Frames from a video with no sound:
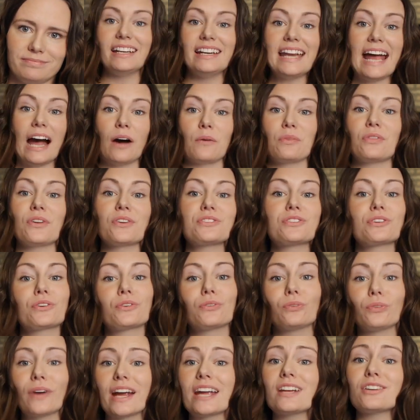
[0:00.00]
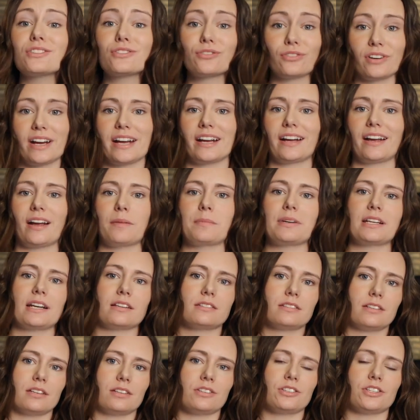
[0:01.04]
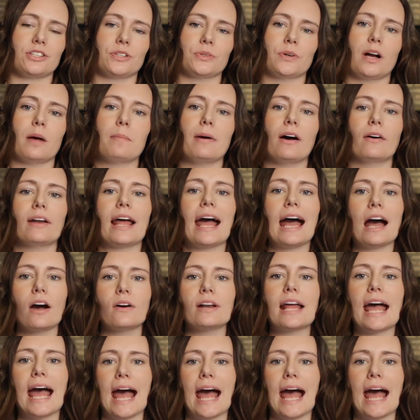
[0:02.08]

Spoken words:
Now, there's a great trick I'm gonna teach you about how to